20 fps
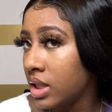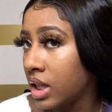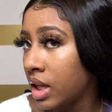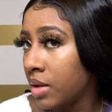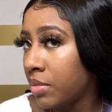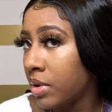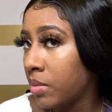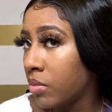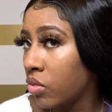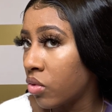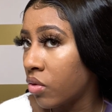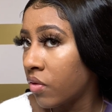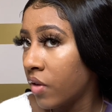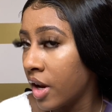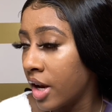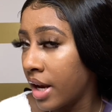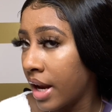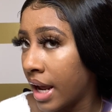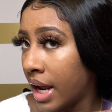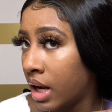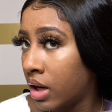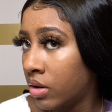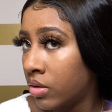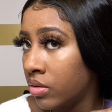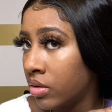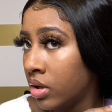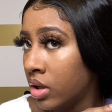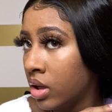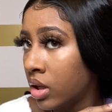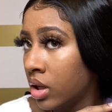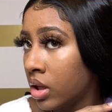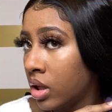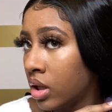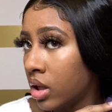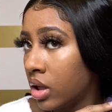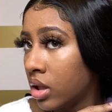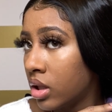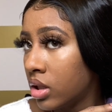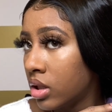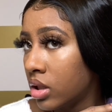it be moving down.
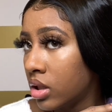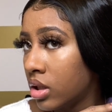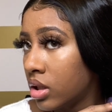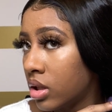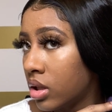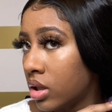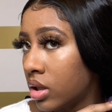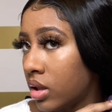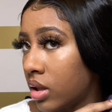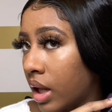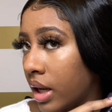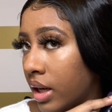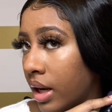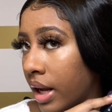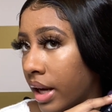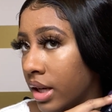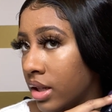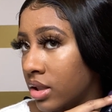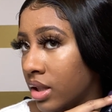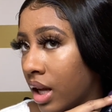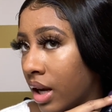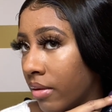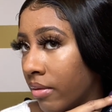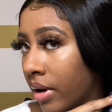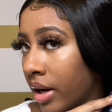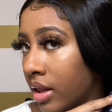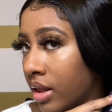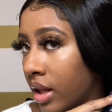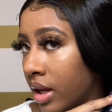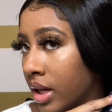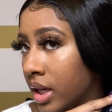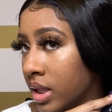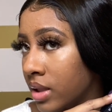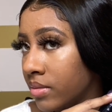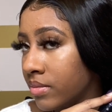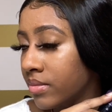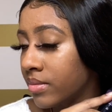Like the hair's not right there.